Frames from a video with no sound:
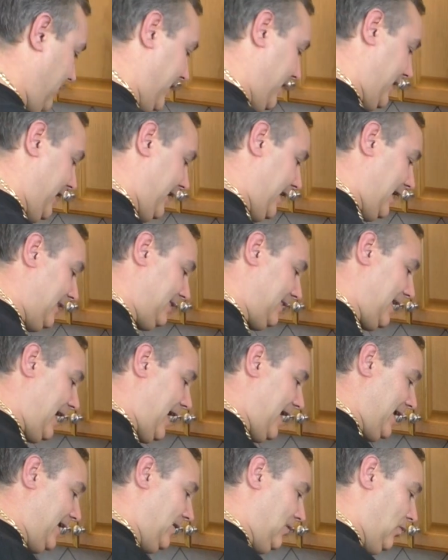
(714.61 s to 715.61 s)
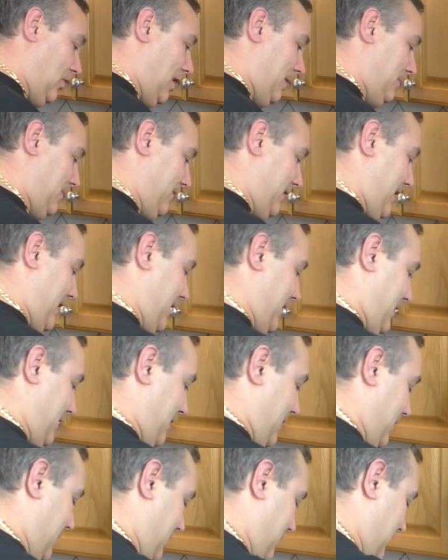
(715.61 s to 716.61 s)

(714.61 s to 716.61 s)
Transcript: we're gonna get that incorporated.